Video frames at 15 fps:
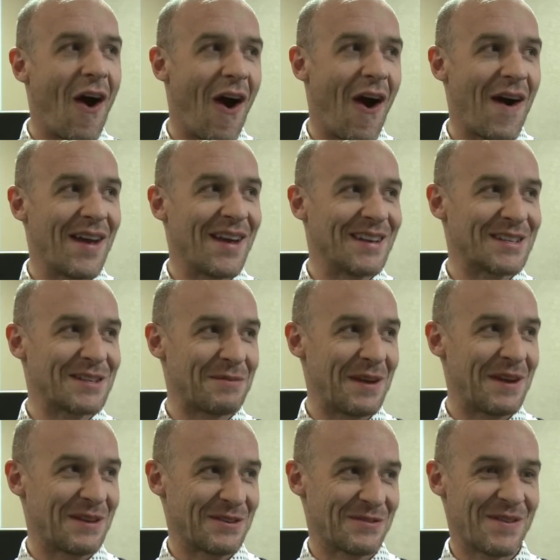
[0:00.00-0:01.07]
High-end
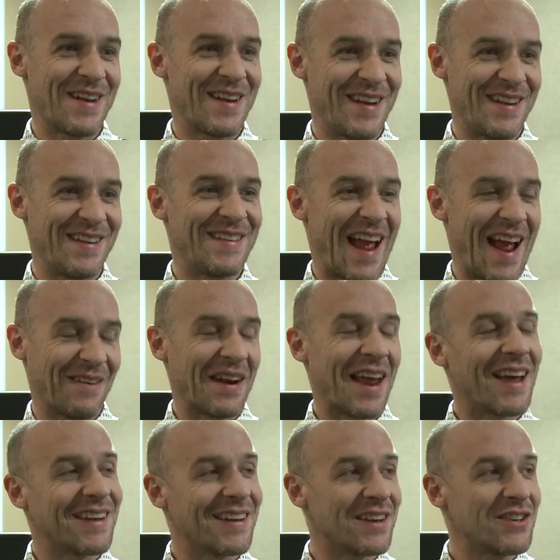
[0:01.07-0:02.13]
speakers, really
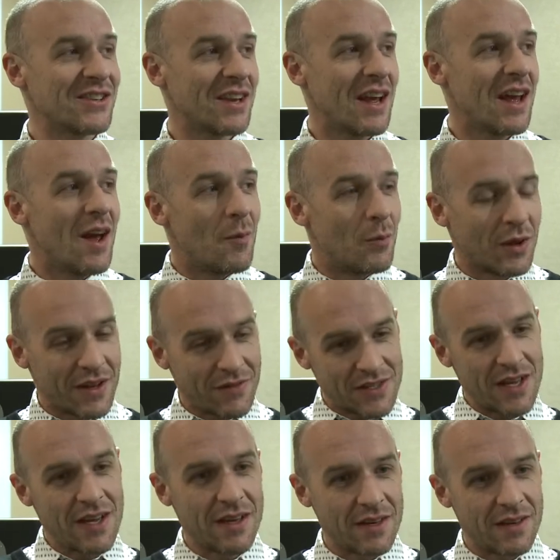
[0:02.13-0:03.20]
outlandish. But they've
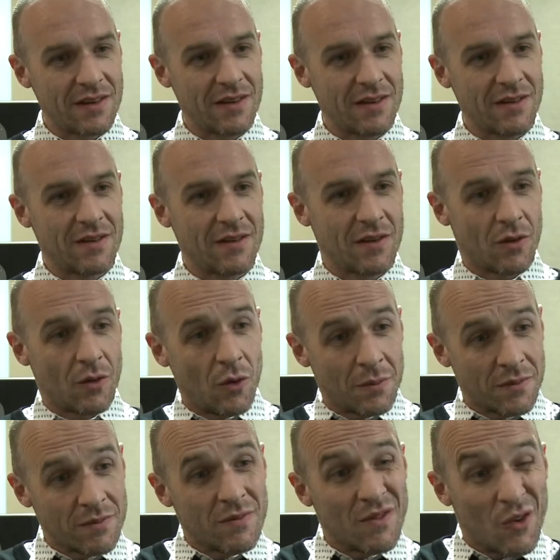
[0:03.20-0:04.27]
taken,
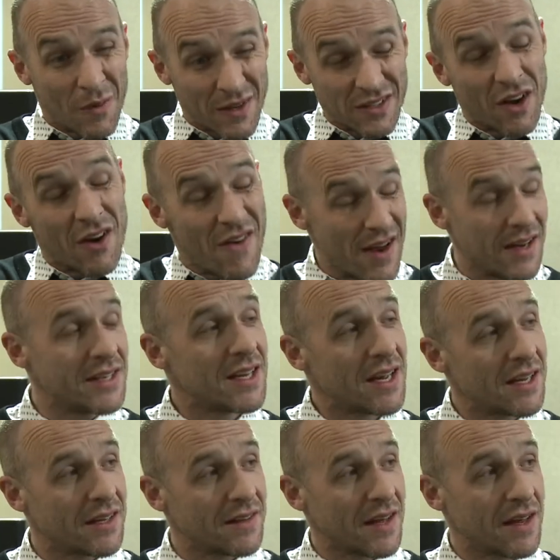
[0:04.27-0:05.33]
almost directly
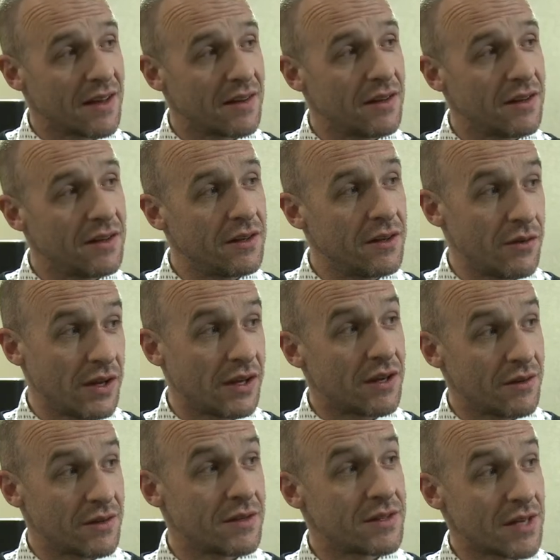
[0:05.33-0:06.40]
taken that
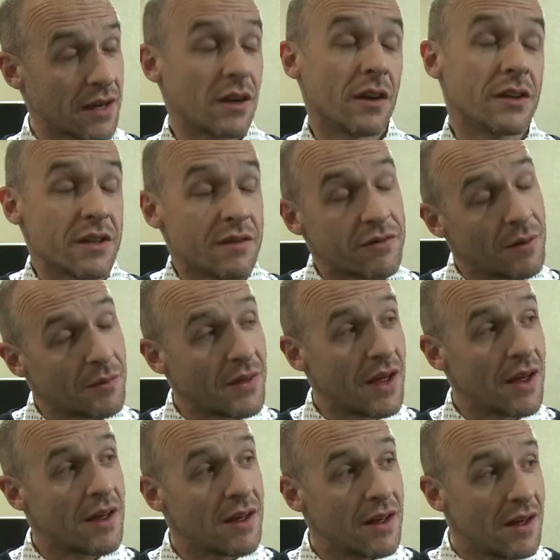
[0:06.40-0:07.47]
UniQ technology from
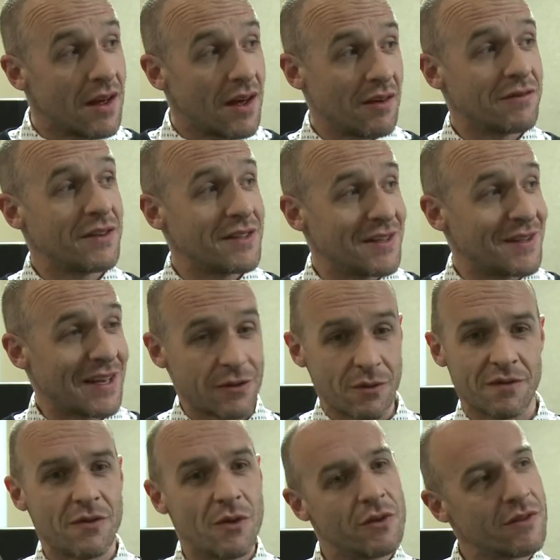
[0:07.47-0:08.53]
there and fitted that to a
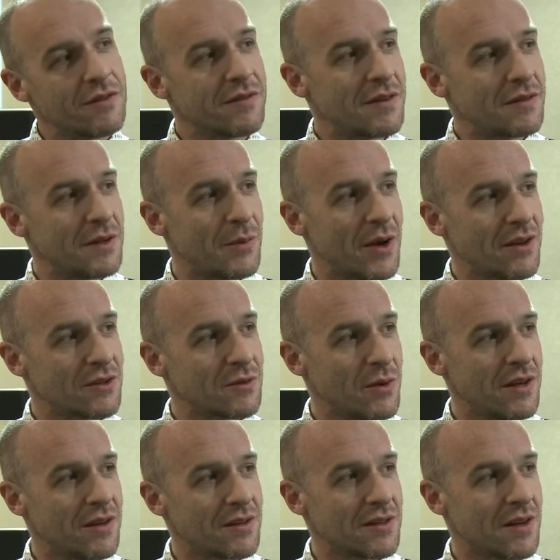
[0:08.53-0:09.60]
£450
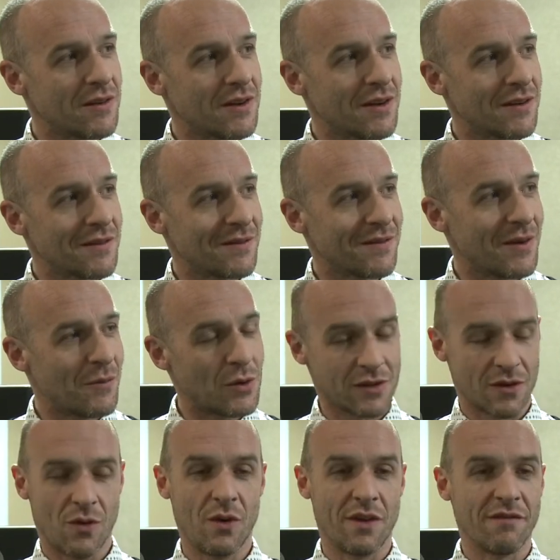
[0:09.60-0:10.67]
speaker. So, it
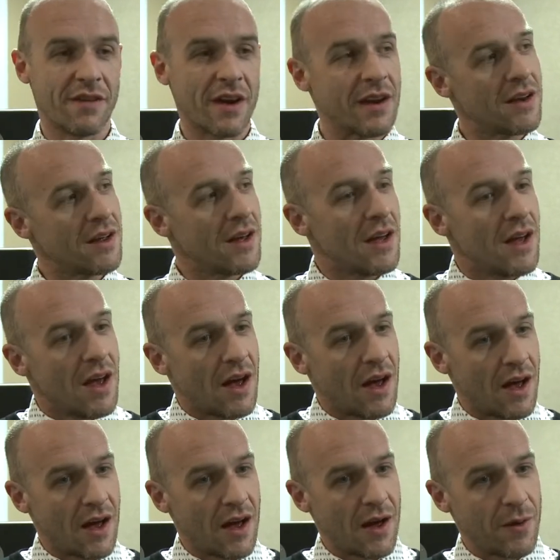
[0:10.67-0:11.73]
wasn't all in vain.
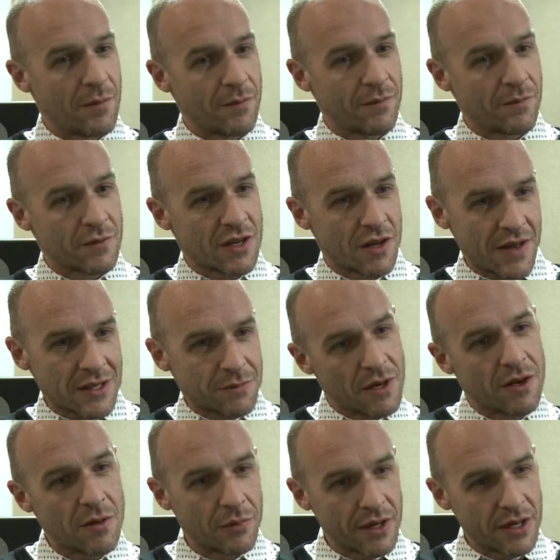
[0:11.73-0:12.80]
Yeah. So that's been
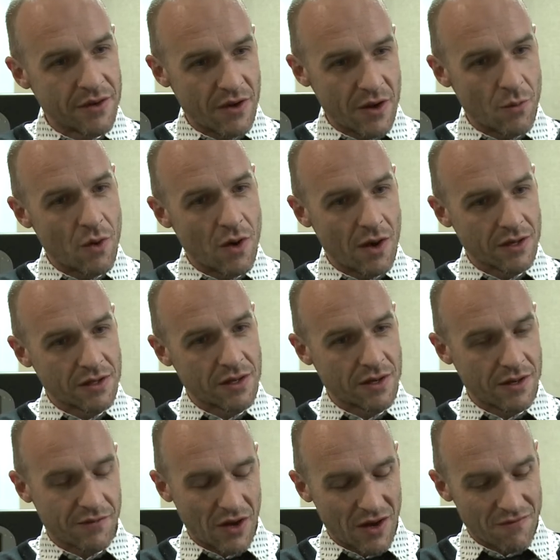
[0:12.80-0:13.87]
completely reworked.
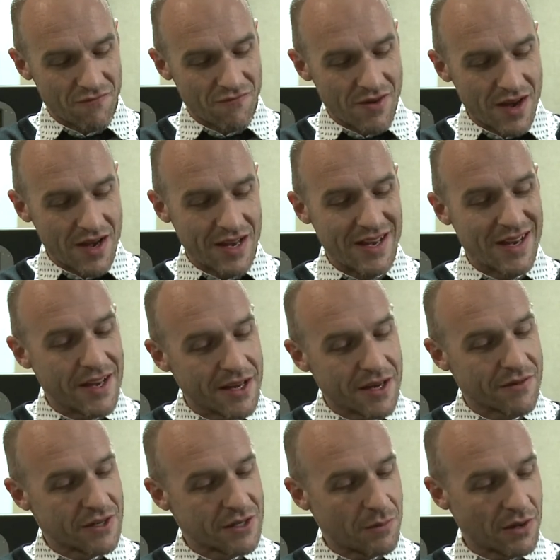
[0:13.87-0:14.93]
You've got really linear
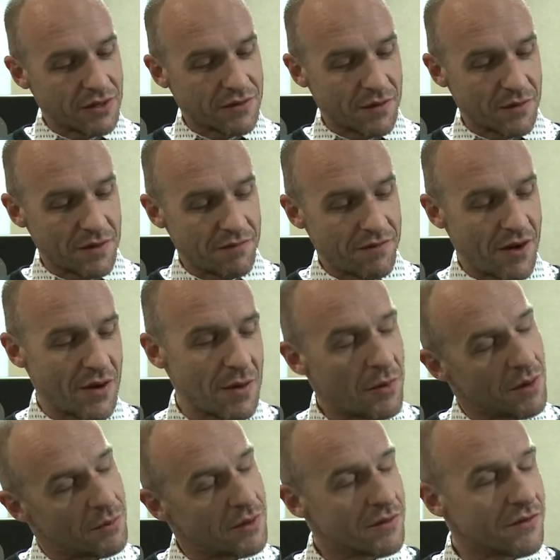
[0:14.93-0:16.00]
response from the very
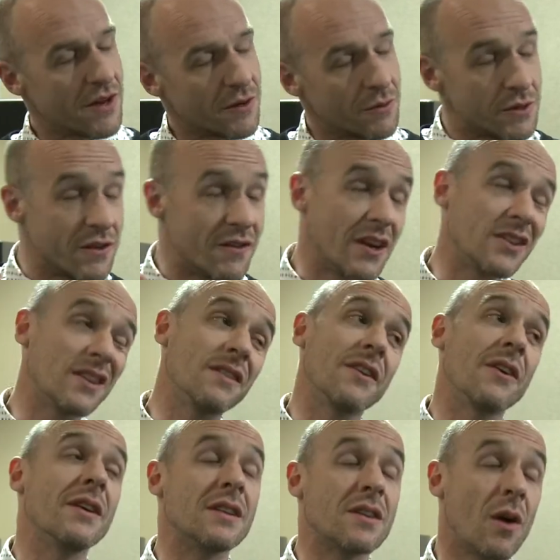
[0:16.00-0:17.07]
bottom of the frequency range to the
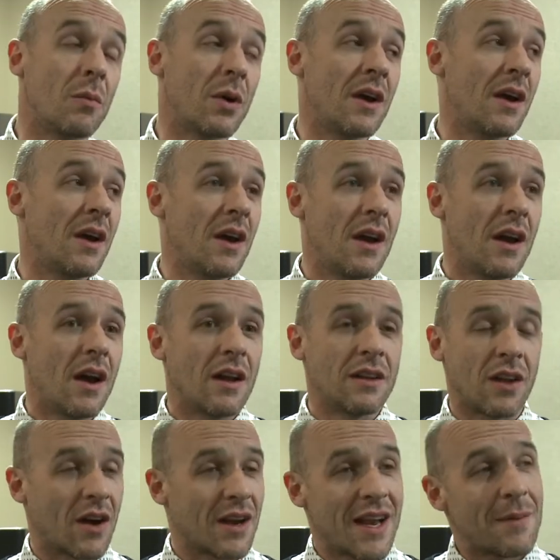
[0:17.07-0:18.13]
very top.
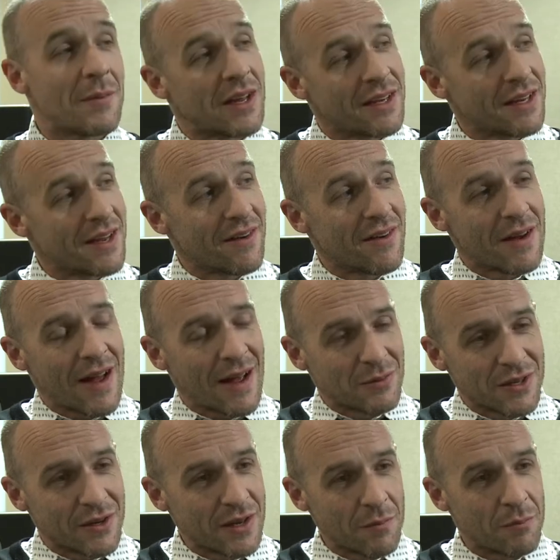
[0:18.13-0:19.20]
Dynamically, they're
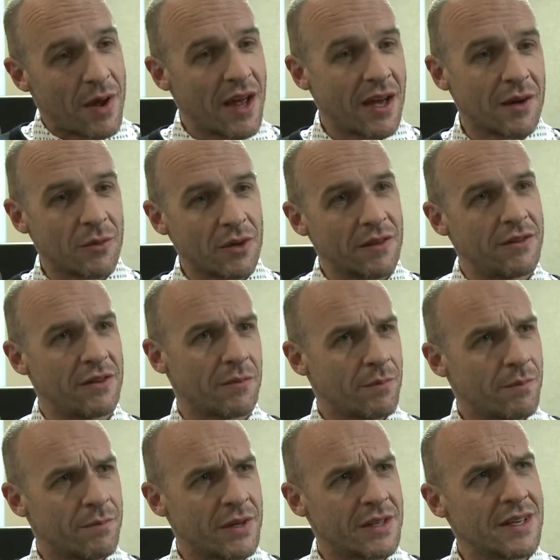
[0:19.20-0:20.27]
absolutely impeccable.
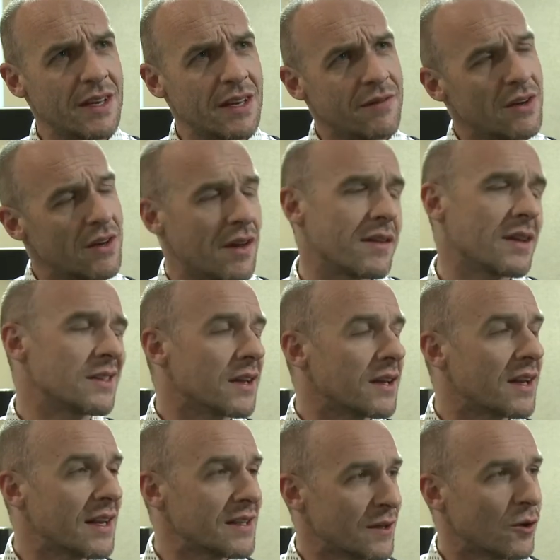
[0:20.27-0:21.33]
Particularly if you like things like
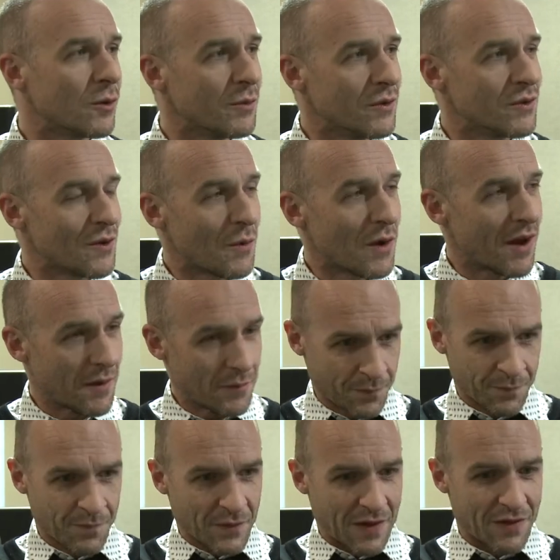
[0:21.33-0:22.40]
classical music, where
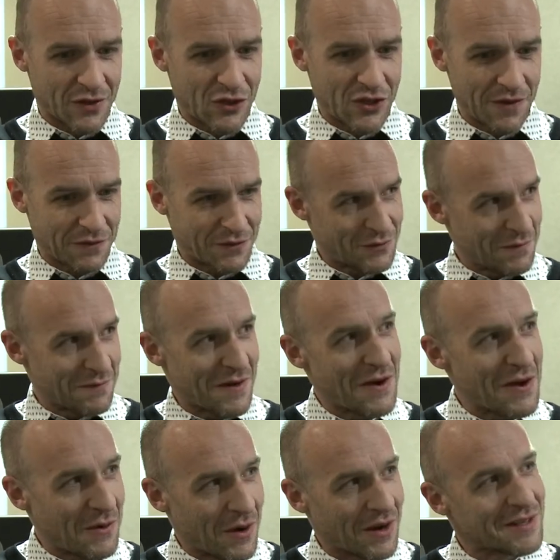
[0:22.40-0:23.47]
the shifts from
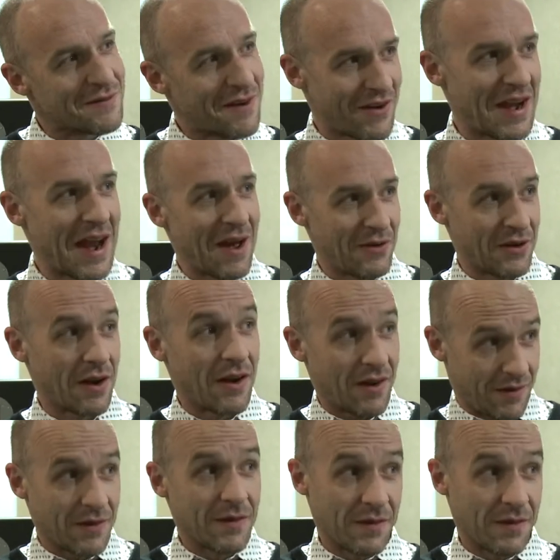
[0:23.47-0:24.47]
very quiet to very loud are,